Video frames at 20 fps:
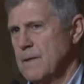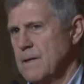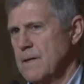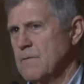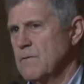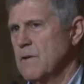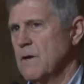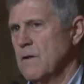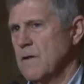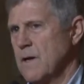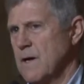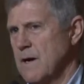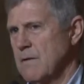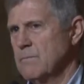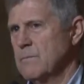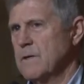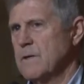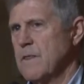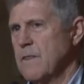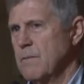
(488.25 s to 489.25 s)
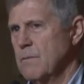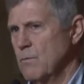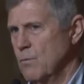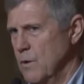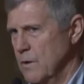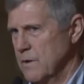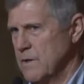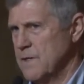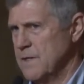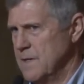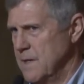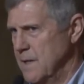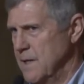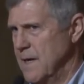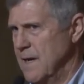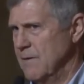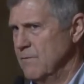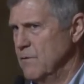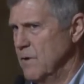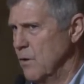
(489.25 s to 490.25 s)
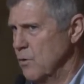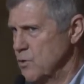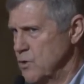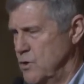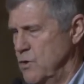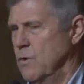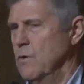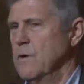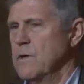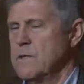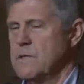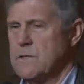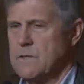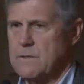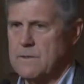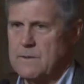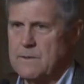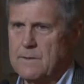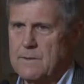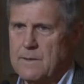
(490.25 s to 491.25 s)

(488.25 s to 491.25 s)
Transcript: even though the government really did have no choice